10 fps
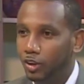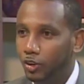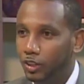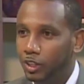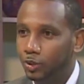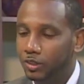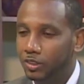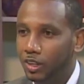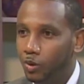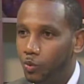You know, they don't
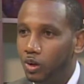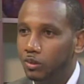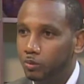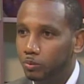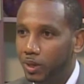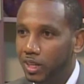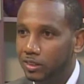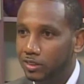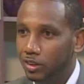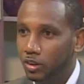stay in one
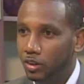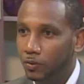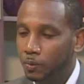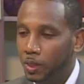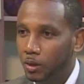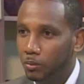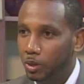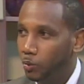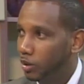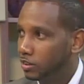place, you know, but
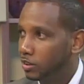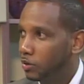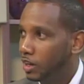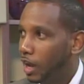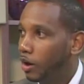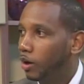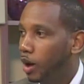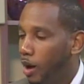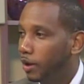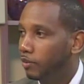once they're in
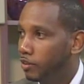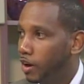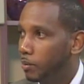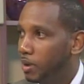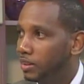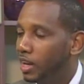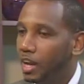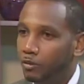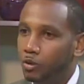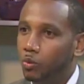our environment,
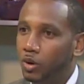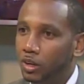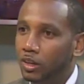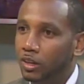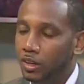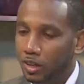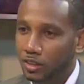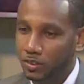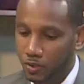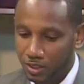everyone
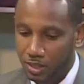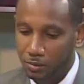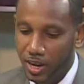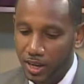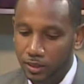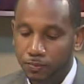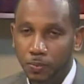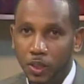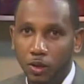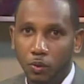is affected by it.
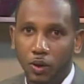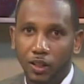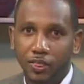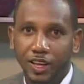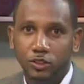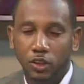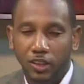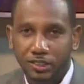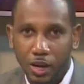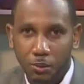Well, that's all the
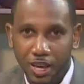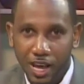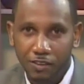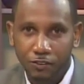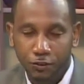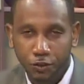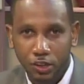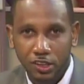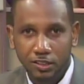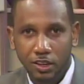time we have for
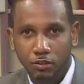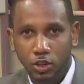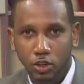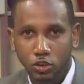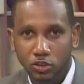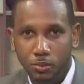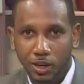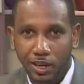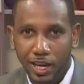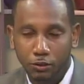this evening on
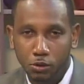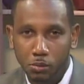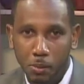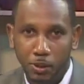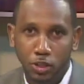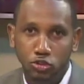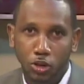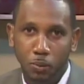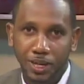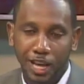Newsmaker Live. Remember to
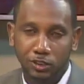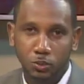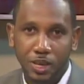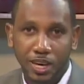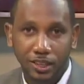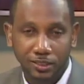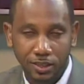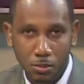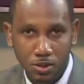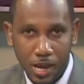join me next week at the
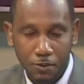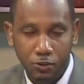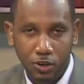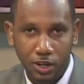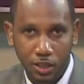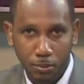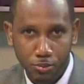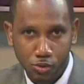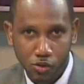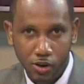same time for another
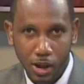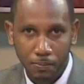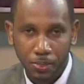program.